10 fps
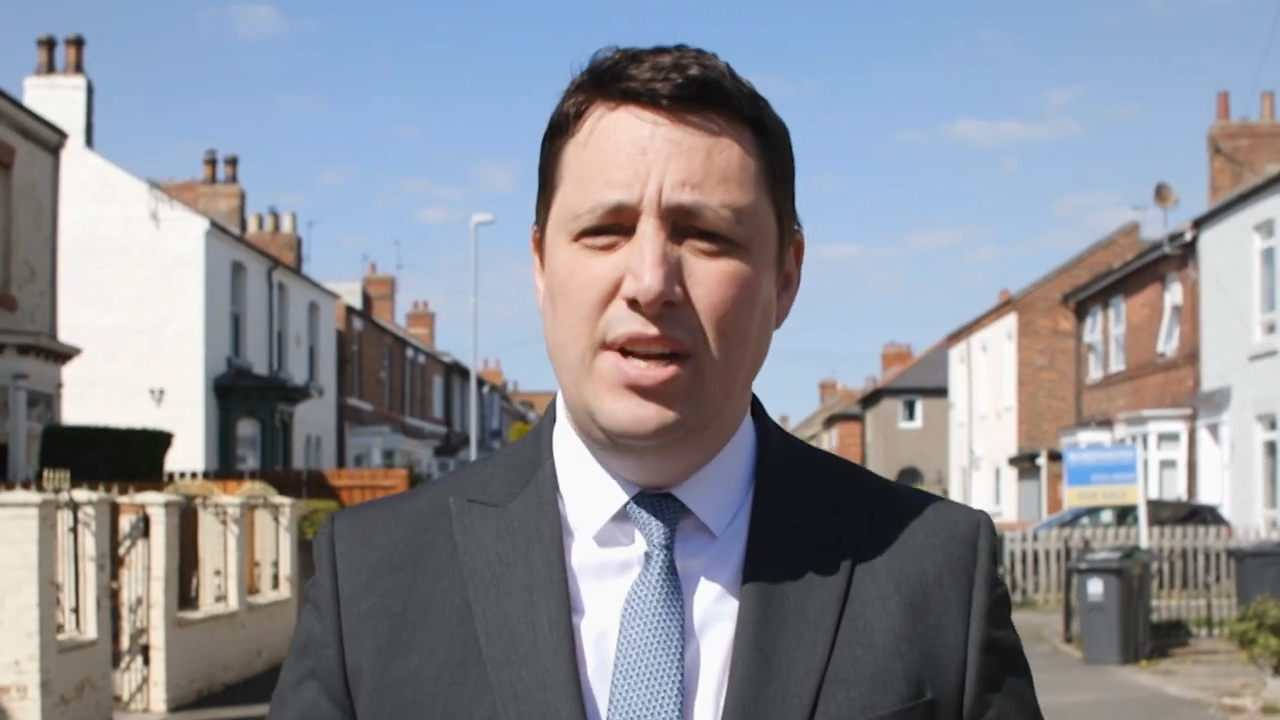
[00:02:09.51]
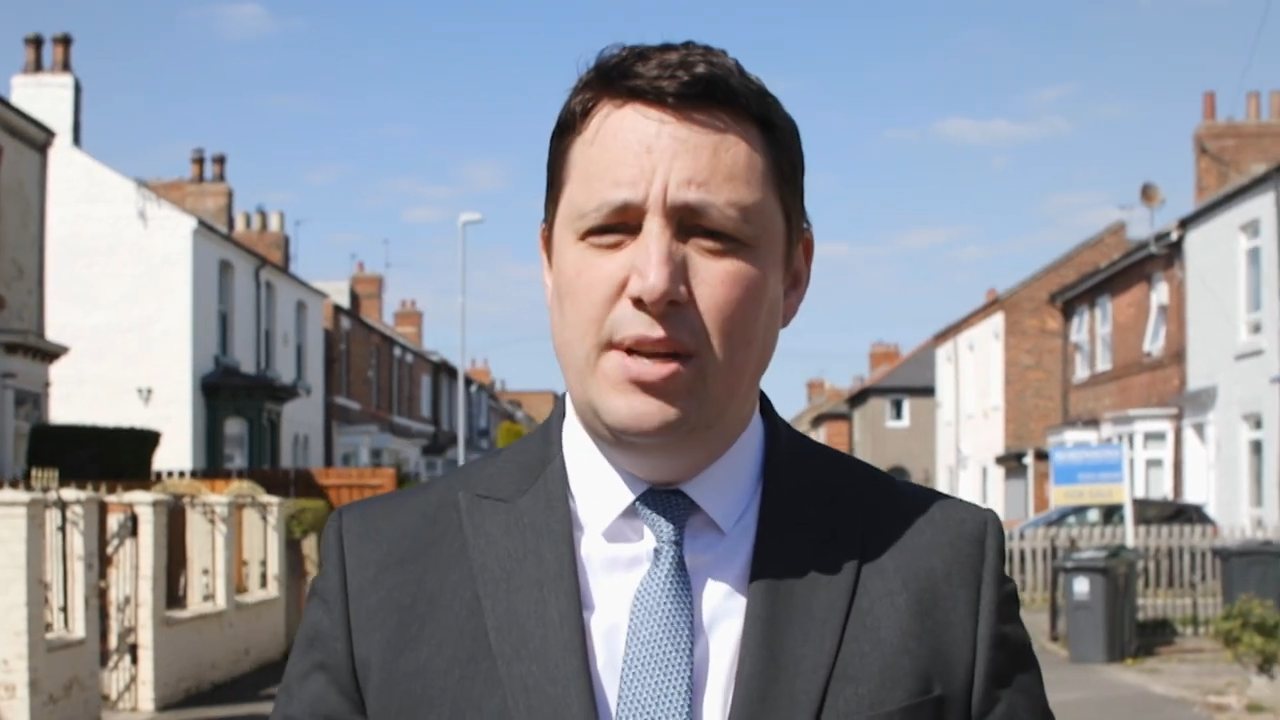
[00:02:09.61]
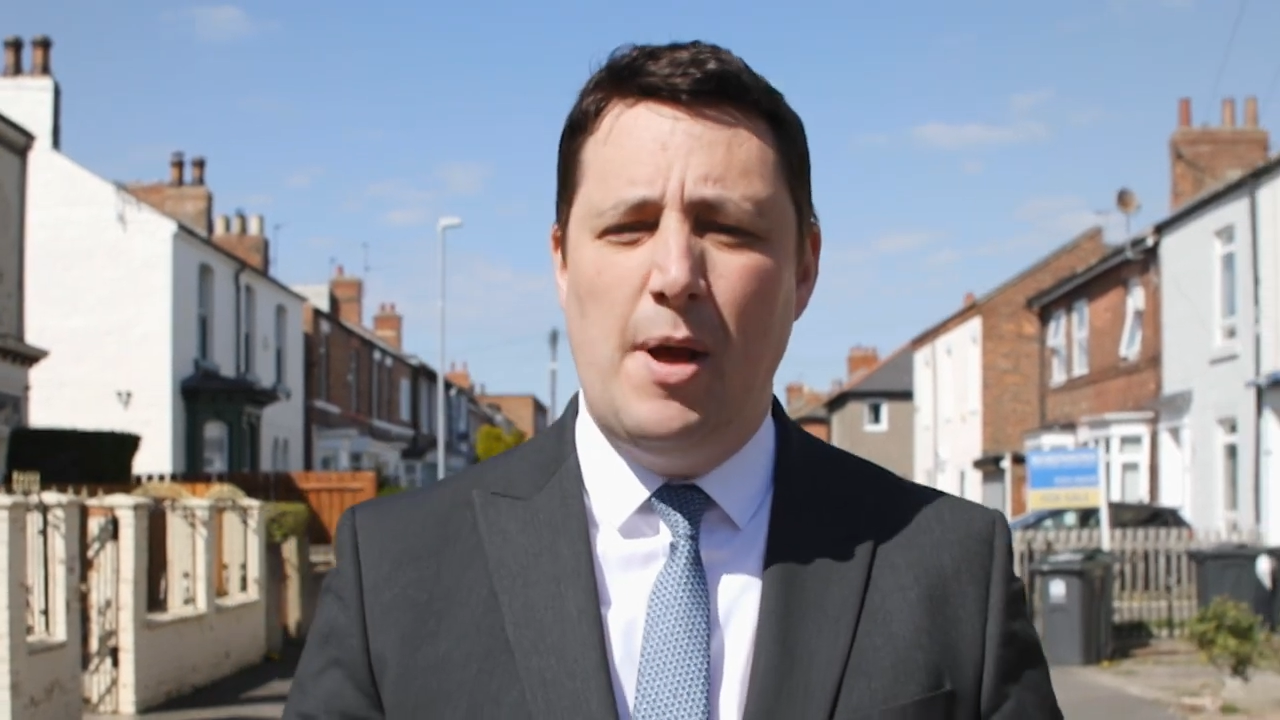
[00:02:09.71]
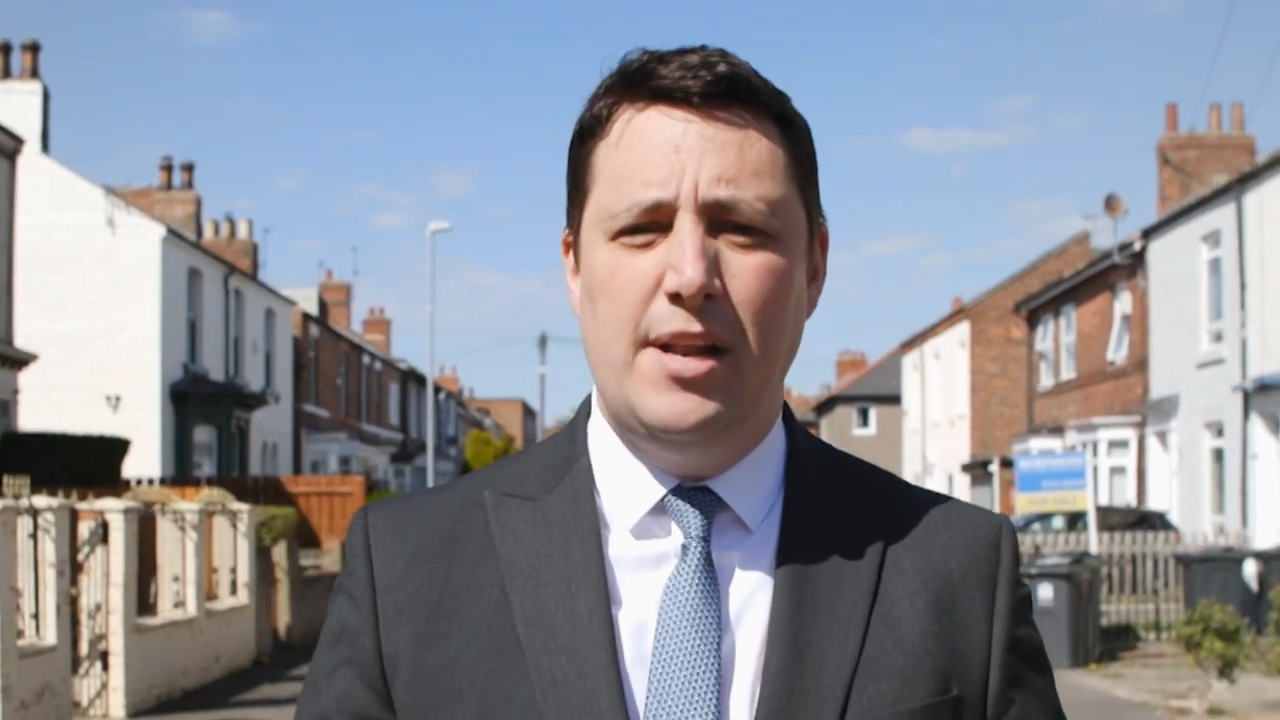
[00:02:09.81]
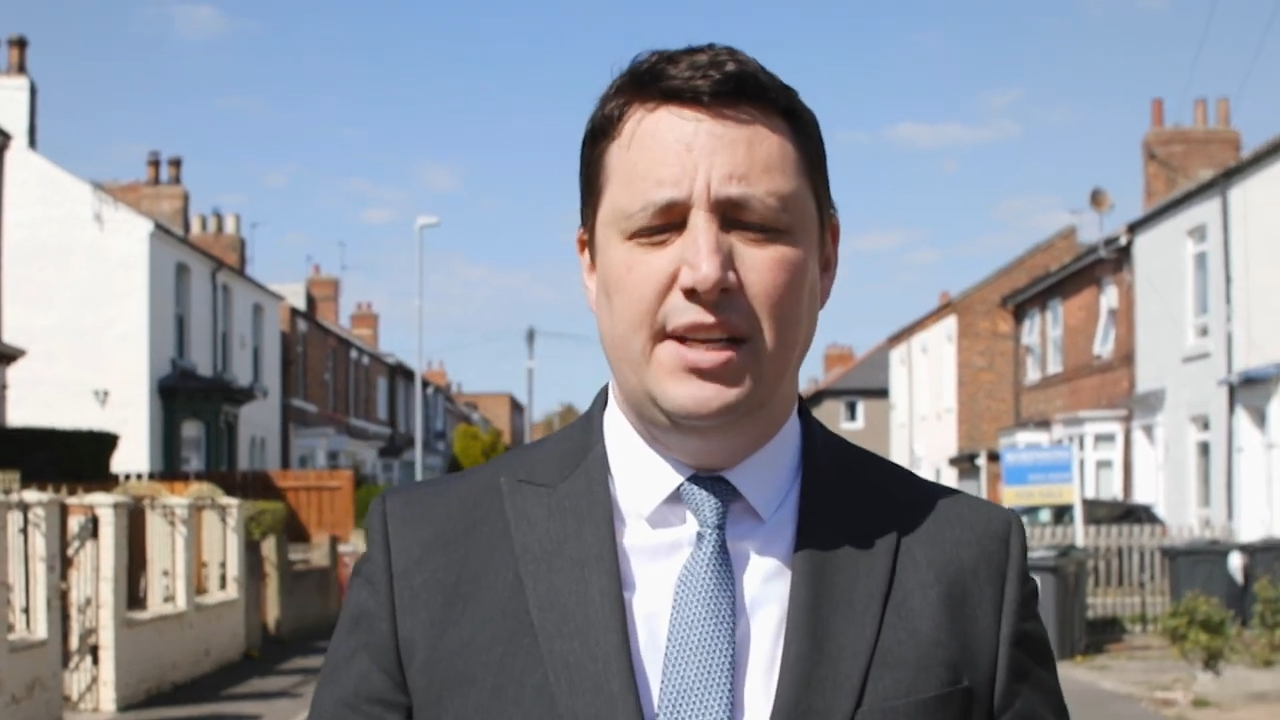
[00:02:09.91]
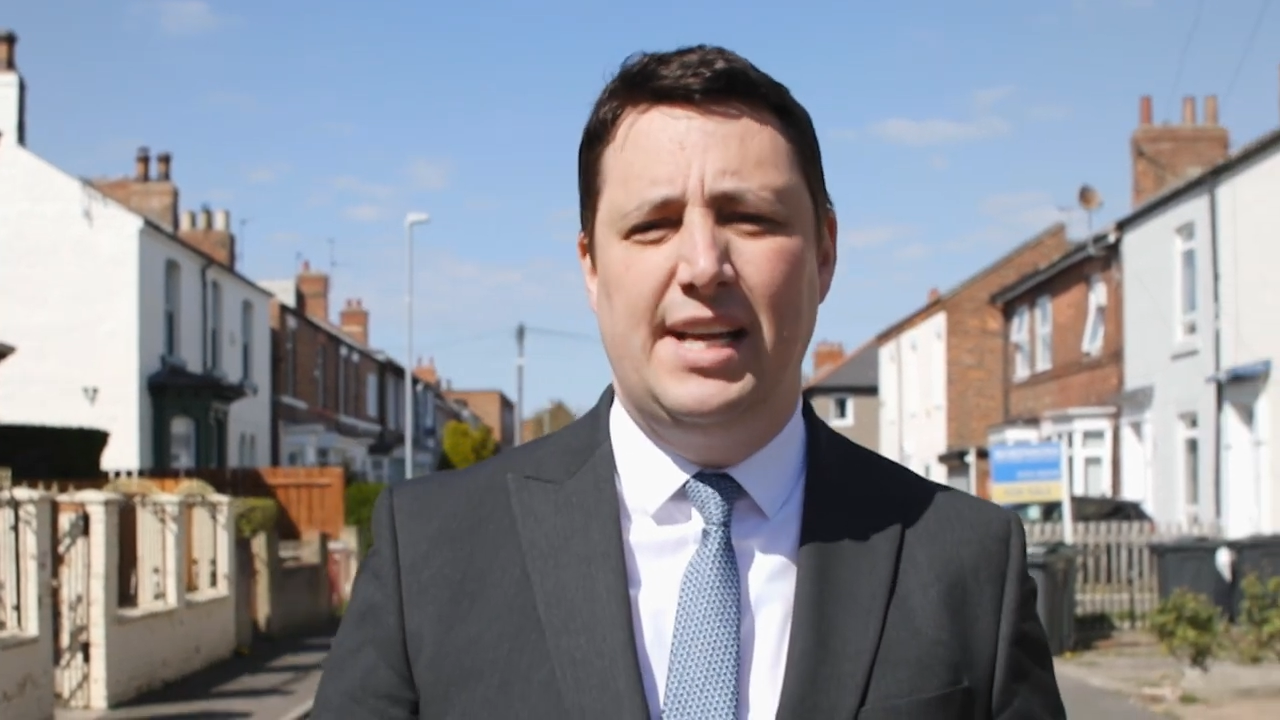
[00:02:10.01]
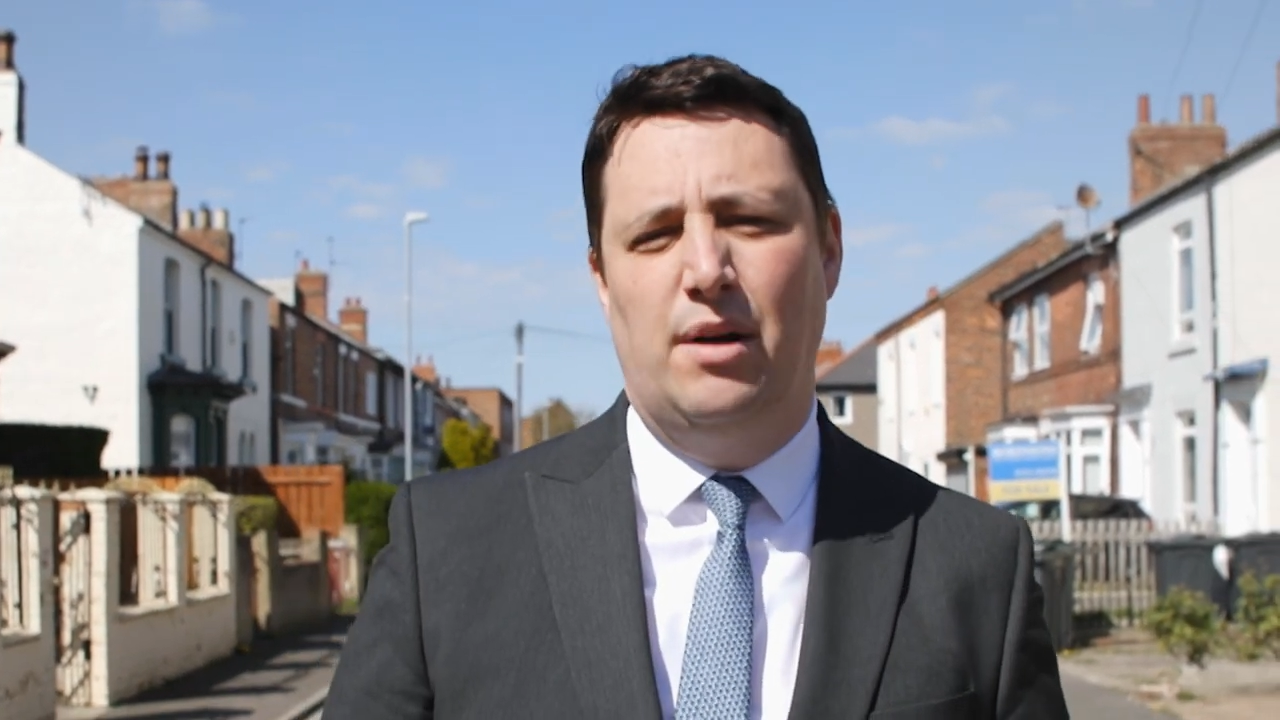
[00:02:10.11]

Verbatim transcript: independent